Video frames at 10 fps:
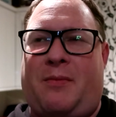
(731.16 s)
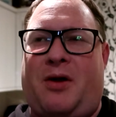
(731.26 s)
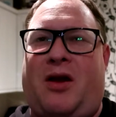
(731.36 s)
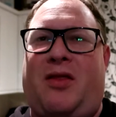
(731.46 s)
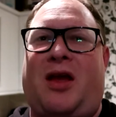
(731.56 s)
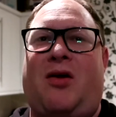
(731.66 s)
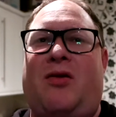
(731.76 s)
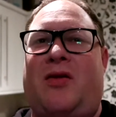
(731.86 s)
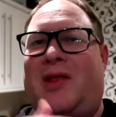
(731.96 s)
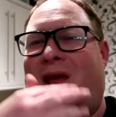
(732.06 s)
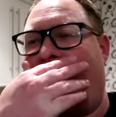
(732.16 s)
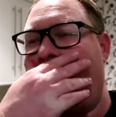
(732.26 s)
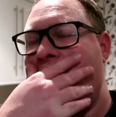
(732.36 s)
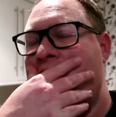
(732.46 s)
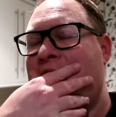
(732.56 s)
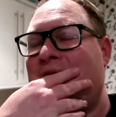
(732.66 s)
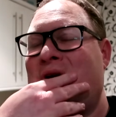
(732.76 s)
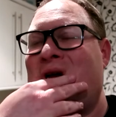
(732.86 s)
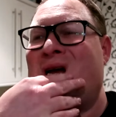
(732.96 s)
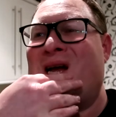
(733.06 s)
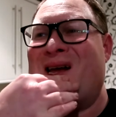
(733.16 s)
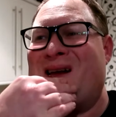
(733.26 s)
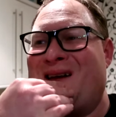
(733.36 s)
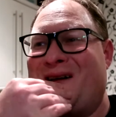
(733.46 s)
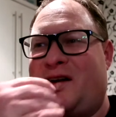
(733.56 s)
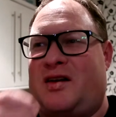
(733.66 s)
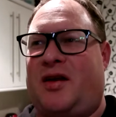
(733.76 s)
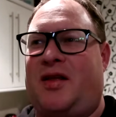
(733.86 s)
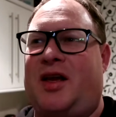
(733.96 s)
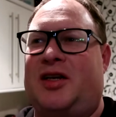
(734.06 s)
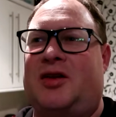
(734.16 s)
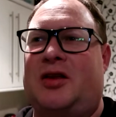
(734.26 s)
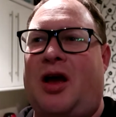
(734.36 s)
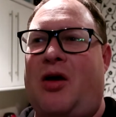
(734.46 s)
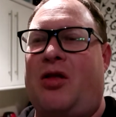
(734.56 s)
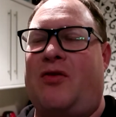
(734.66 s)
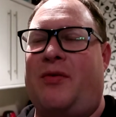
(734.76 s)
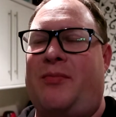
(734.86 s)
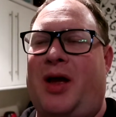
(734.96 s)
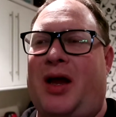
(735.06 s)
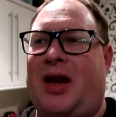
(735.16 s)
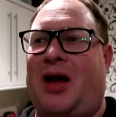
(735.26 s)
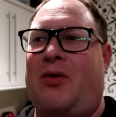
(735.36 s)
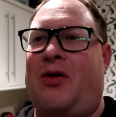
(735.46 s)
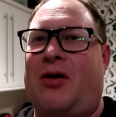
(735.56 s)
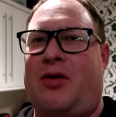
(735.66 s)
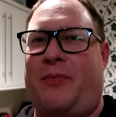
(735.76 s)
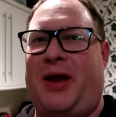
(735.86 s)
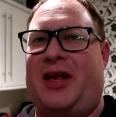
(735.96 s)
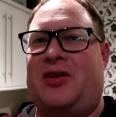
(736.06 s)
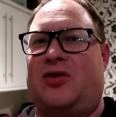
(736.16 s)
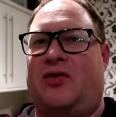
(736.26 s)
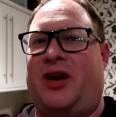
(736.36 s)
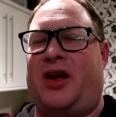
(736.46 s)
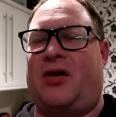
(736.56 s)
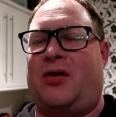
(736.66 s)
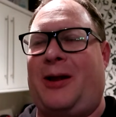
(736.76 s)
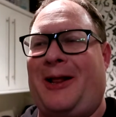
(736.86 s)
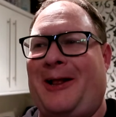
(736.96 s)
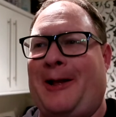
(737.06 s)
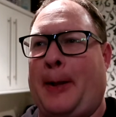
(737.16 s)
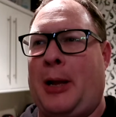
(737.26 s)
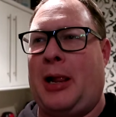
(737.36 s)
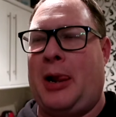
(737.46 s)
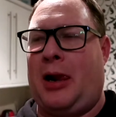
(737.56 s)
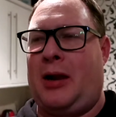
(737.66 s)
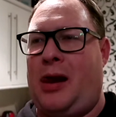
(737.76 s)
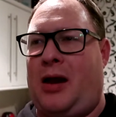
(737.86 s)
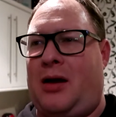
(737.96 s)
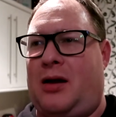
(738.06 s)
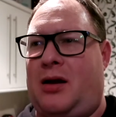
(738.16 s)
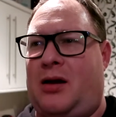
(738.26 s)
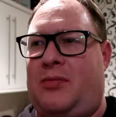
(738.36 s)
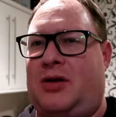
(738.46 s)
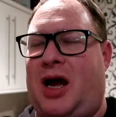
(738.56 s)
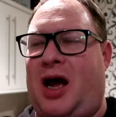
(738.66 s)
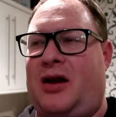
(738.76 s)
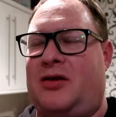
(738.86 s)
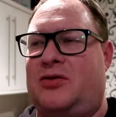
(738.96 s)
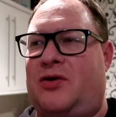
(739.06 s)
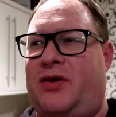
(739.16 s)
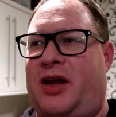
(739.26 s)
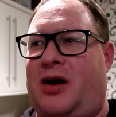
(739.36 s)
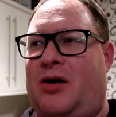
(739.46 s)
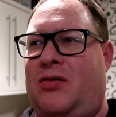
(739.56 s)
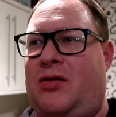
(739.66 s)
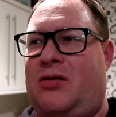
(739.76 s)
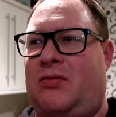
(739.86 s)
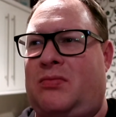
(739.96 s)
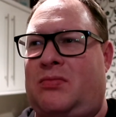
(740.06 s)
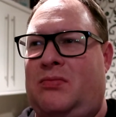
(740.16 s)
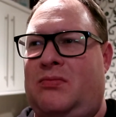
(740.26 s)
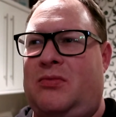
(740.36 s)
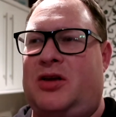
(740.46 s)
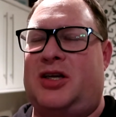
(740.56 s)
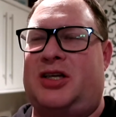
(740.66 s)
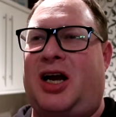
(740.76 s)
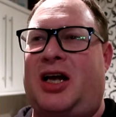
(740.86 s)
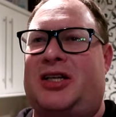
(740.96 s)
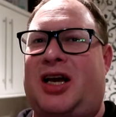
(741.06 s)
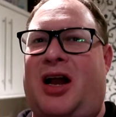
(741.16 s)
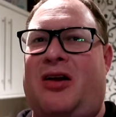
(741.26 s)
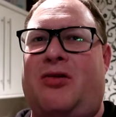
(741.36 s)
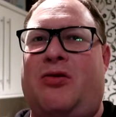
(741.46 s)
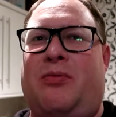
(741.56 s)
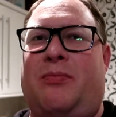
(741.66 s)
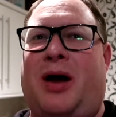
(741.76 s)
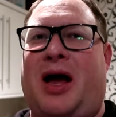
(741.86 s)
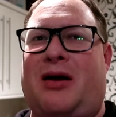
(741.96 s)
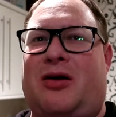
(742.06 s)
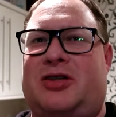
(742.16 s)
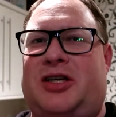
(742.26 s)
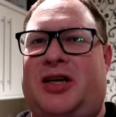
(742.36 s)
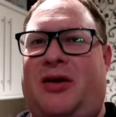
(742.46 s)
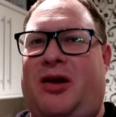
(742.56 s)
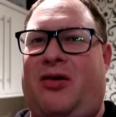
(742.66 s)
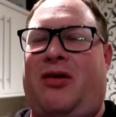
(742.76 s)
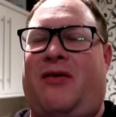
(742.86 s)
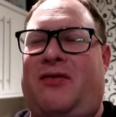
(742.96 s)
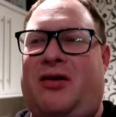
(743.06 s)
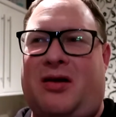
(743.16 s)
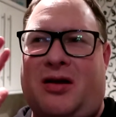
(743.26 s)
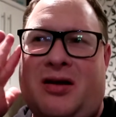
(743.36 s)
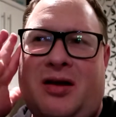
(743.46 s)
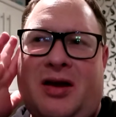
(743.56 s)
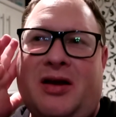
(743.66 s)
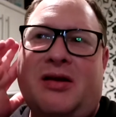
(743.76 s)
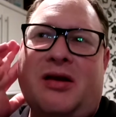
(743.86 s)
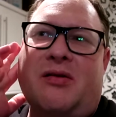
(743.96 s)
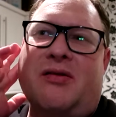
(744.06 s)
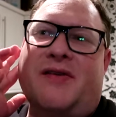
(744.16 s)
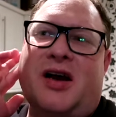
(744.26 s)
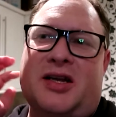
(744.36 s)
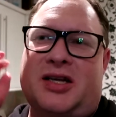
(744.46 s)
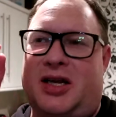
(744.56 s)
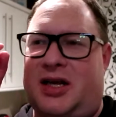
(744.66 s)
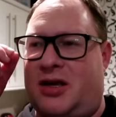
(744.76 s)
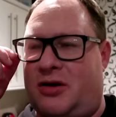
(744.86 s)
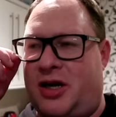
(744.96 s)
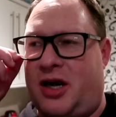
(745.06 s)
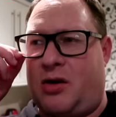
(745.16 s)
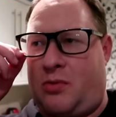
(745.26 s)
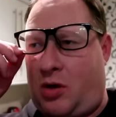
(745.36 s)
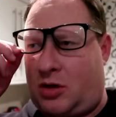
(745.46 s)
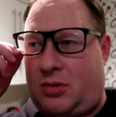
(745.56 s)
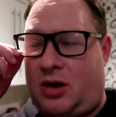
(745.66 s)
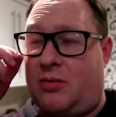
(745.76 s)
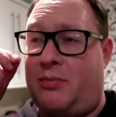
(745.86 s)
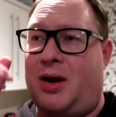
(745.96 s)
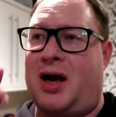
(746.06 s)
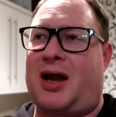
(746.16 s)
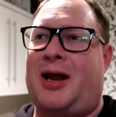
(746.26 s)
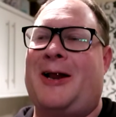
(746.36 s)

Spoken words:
but I don't think other than that, I think it's just Lola and Mick now. Peter's already gone, Dana's already gone, but there's a chance Dana could come back because she's only gone off to university, so she could possibly come back.